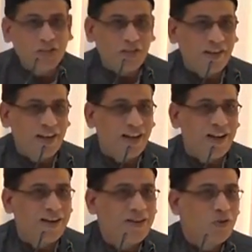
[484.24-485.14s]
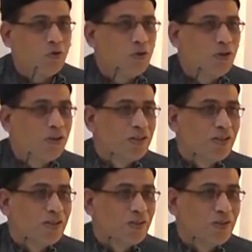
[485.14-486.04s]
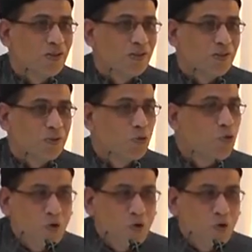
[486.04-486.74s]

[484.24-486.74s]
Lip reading: she will earn, to